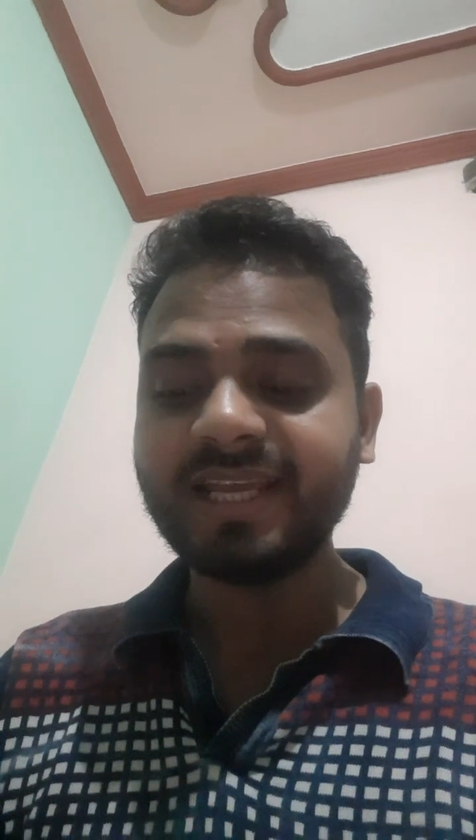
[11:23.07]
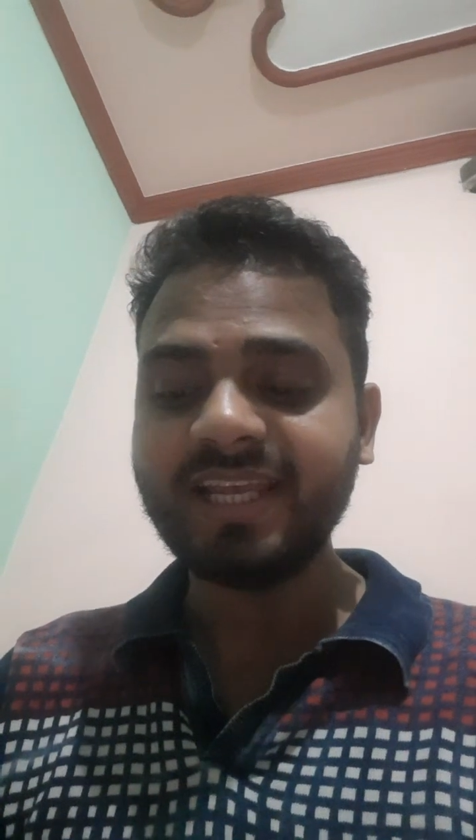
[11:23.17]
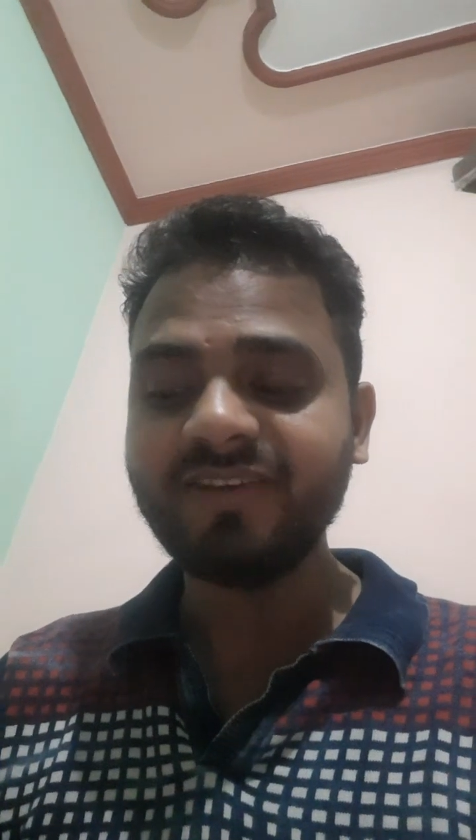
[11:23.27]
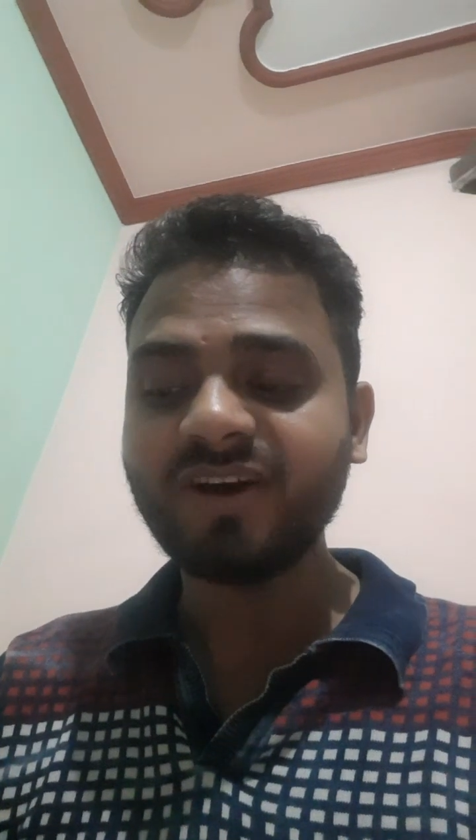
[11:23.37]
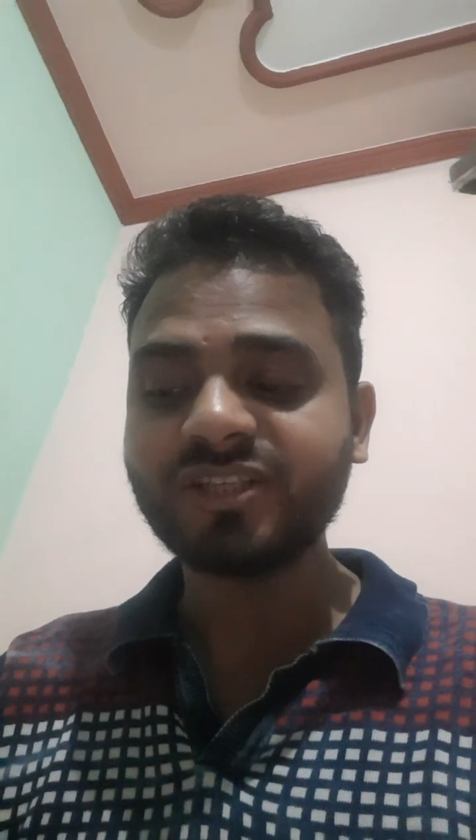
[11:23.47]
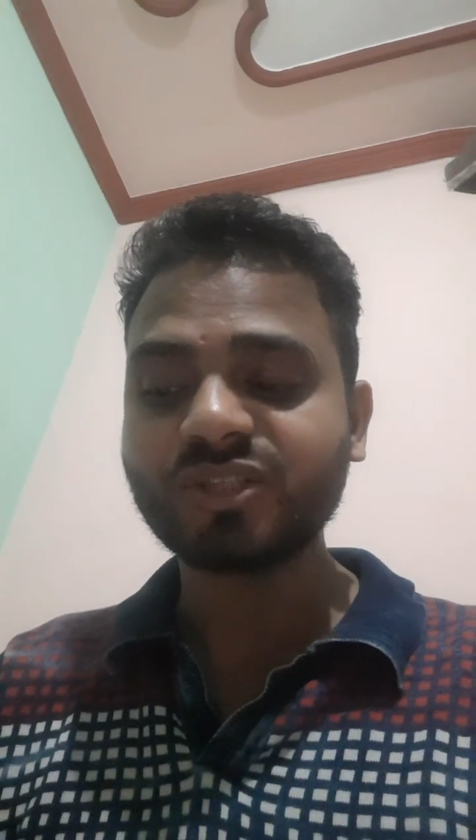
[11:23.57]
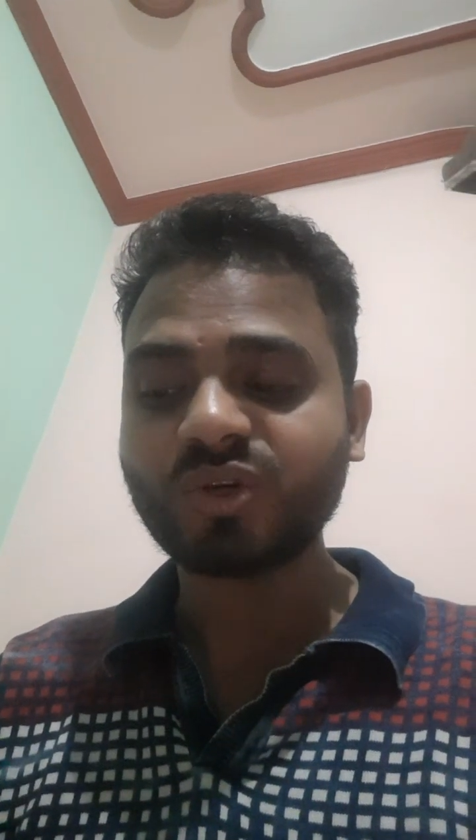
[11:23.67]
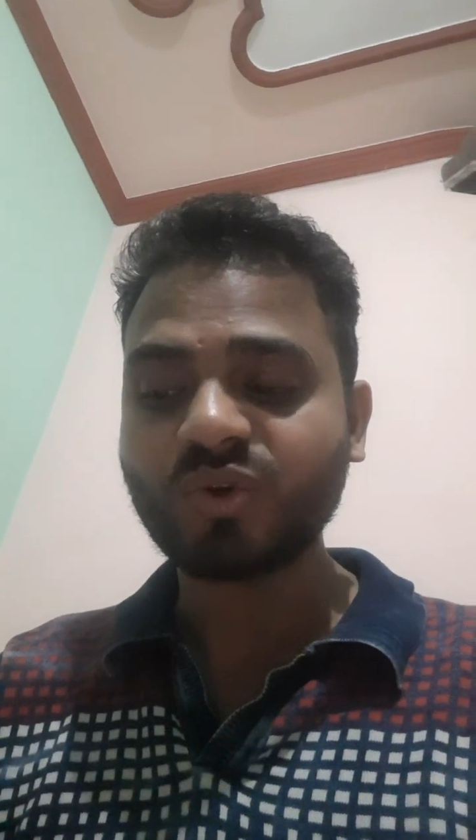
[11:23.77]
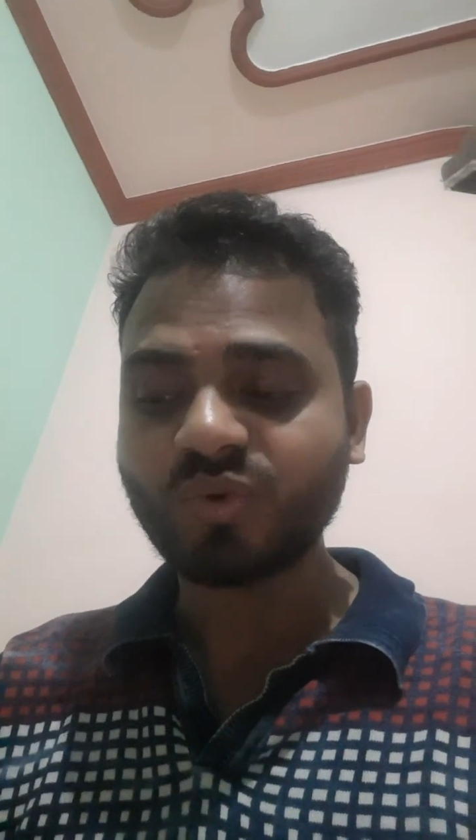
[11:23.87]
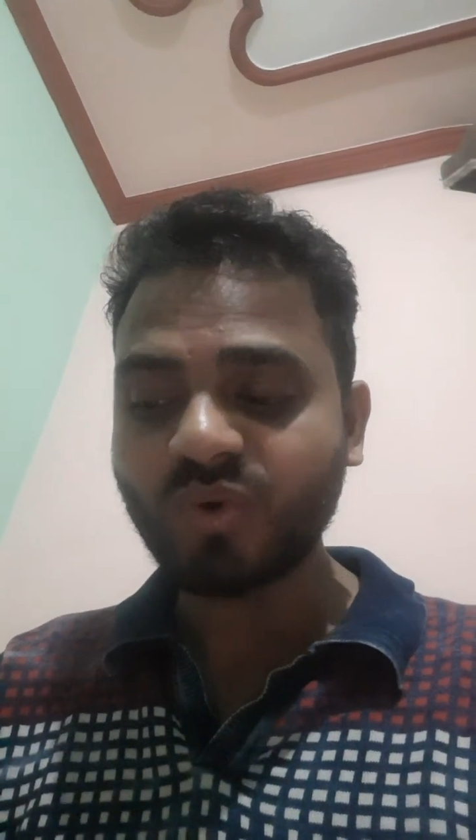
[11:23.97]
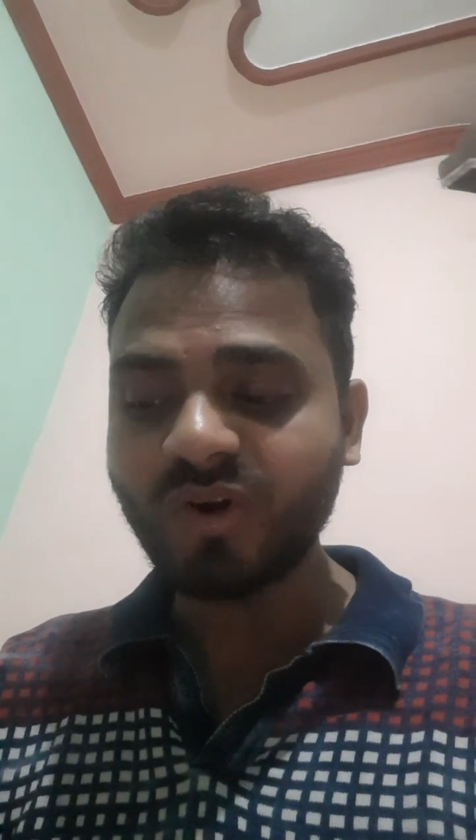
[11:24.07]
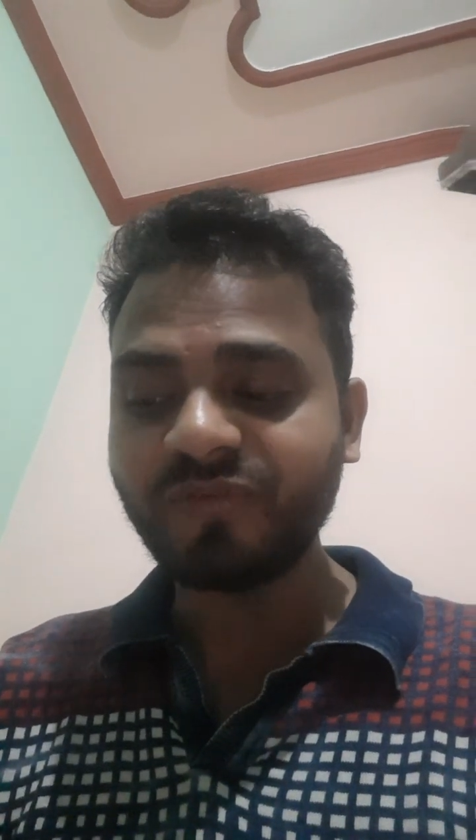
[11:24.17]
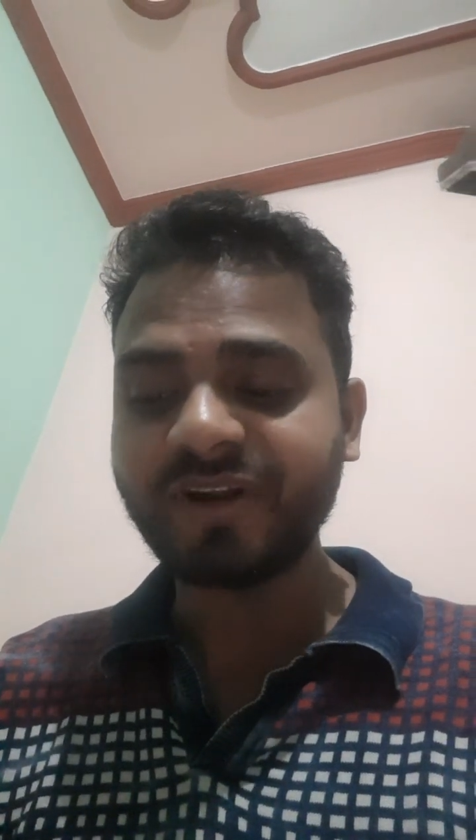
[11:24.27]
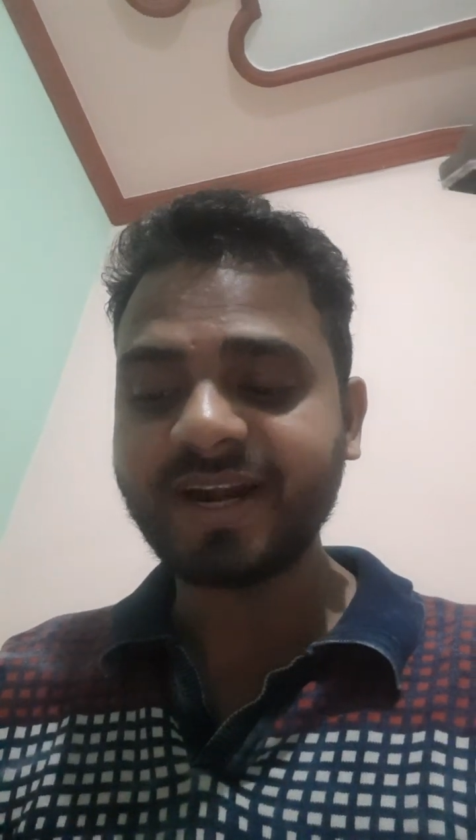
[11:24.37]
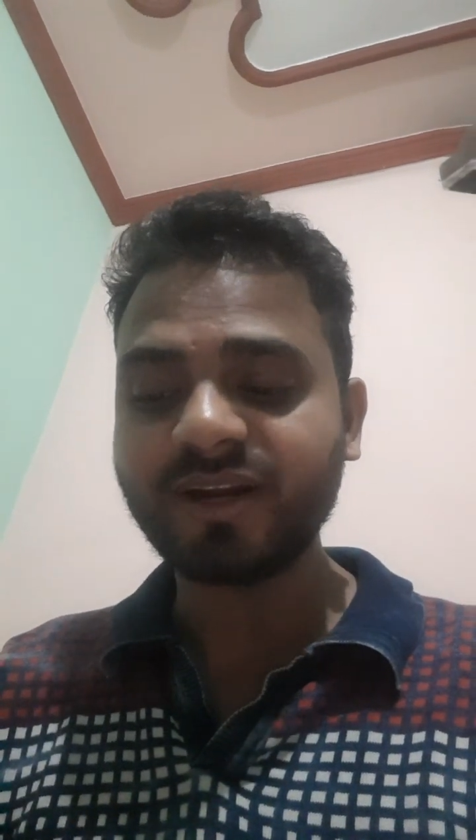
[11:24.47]
he was
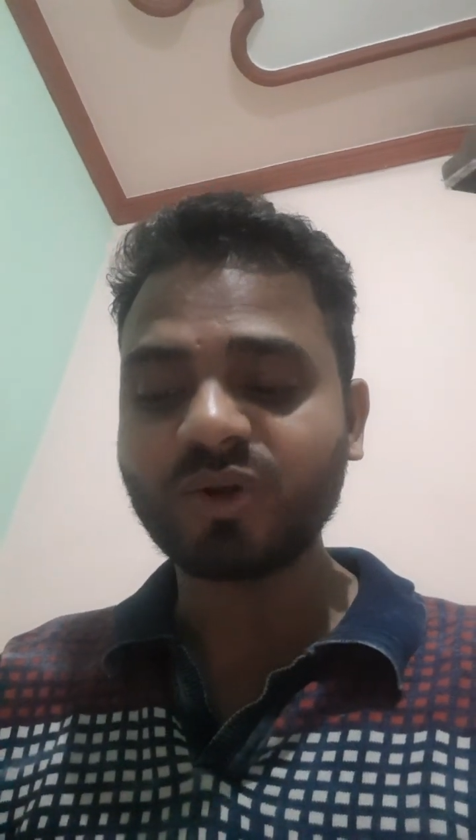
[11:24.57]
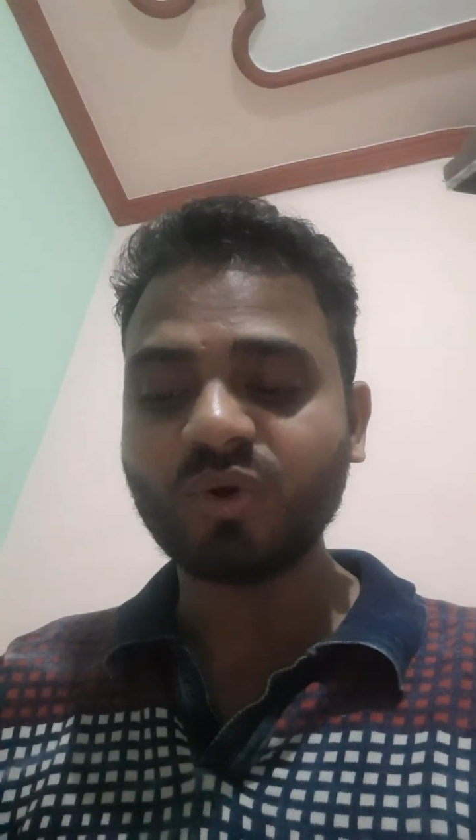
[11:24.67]
confident